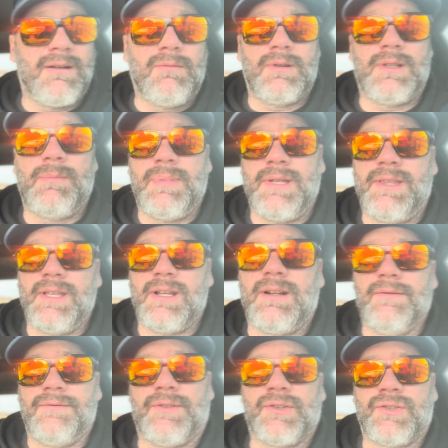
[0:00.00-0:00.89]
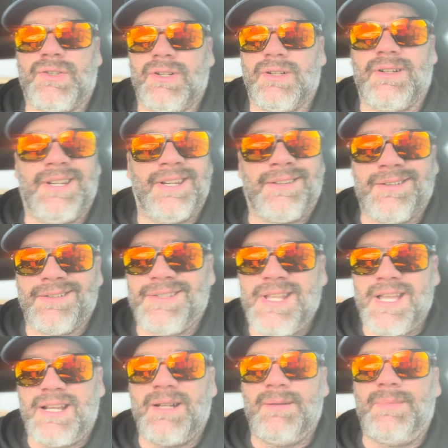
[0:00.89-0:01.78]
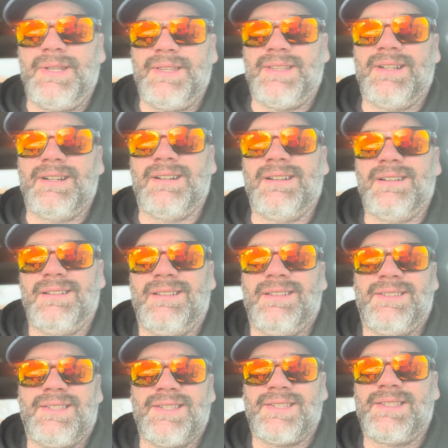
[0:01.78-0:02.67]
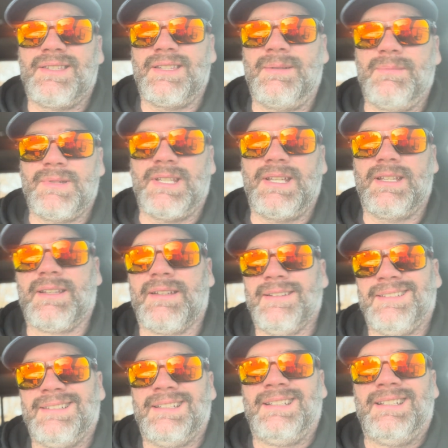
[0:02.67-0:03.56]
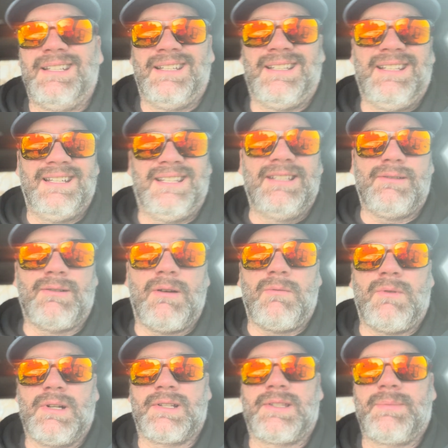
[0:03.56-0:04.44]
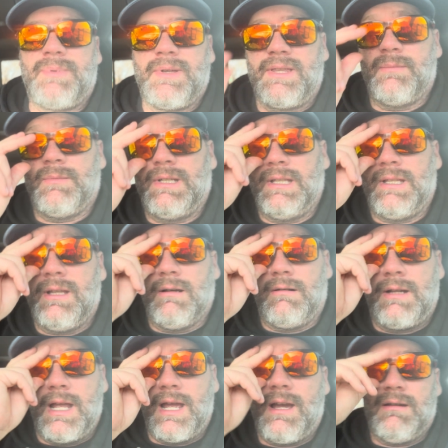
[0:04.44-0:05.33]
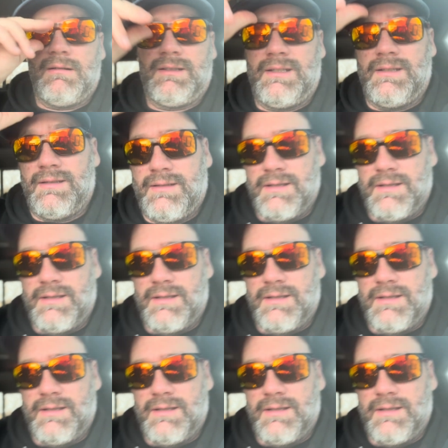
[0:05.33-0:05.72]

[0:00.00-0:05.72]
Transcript: would have been there, for sure. Hinder's not going to be there, and it just seems like, do I want to spend the money to go down